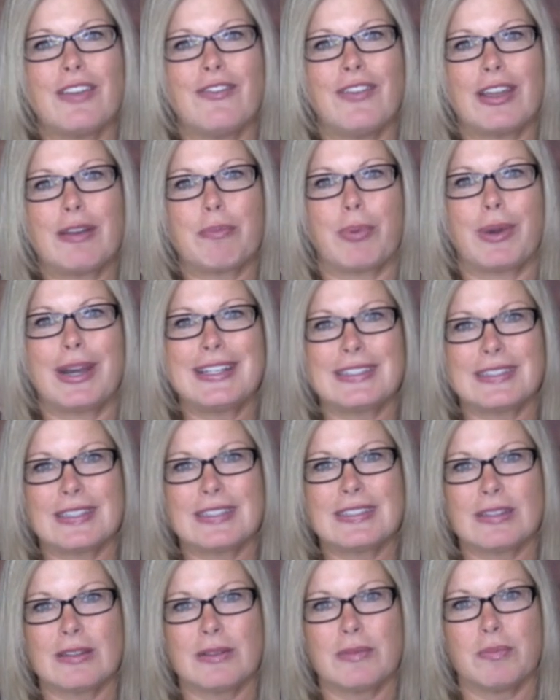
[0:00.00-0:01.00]
Eventbrite
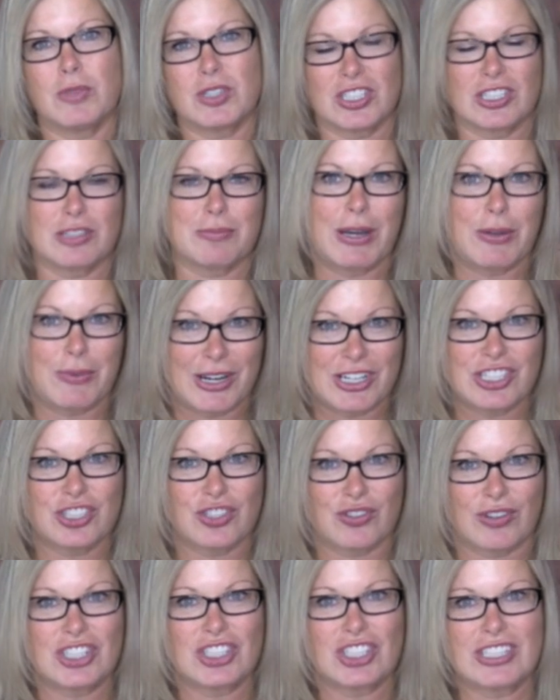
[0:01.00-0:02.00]
system, which is my
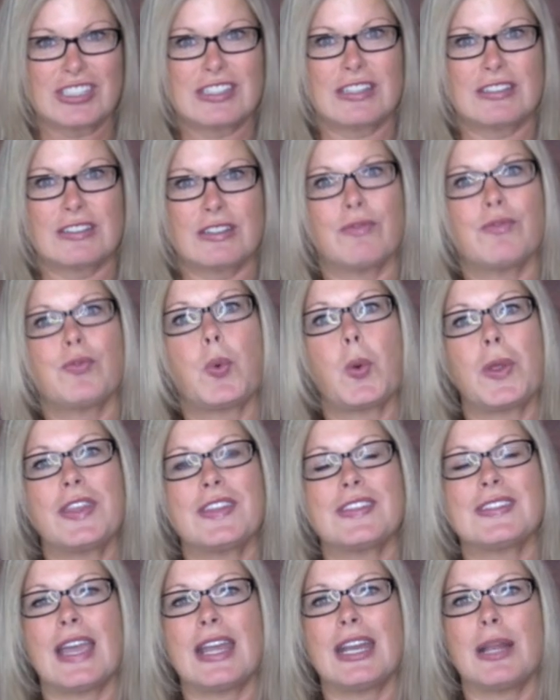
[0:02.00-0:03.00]
registration system for the
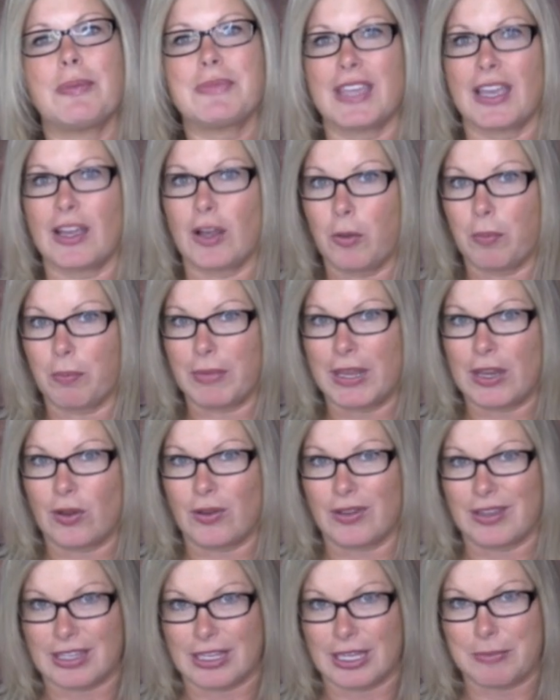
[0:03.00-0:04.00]
sign up, to help me
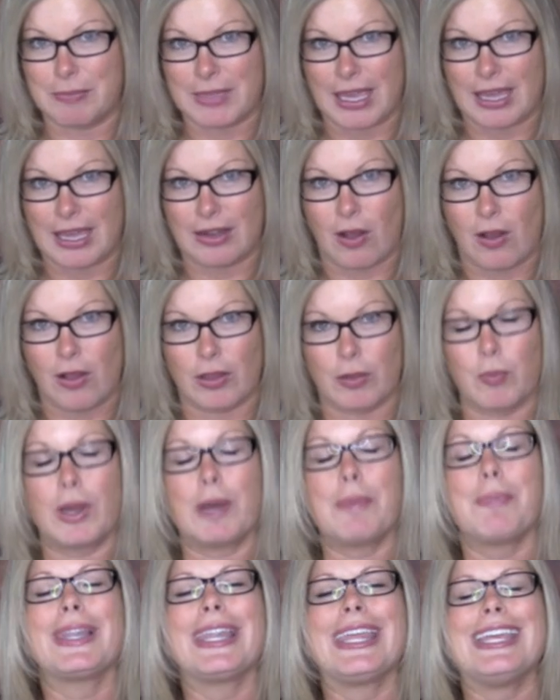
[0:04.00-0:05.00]
keep that all in
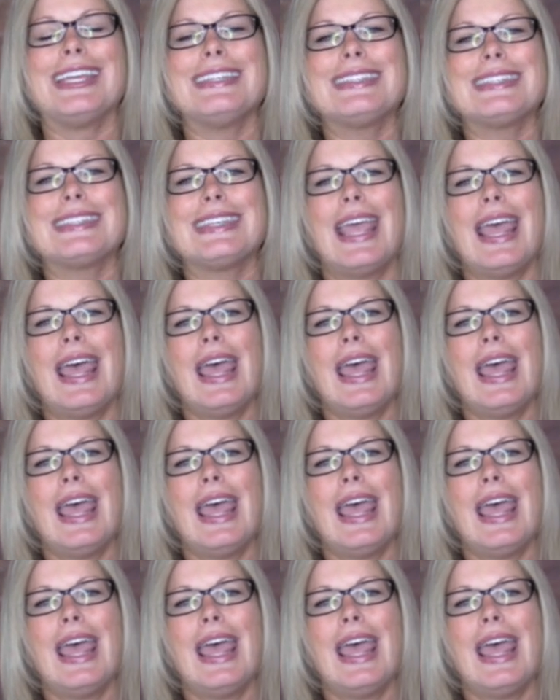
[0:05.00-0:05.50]
one place.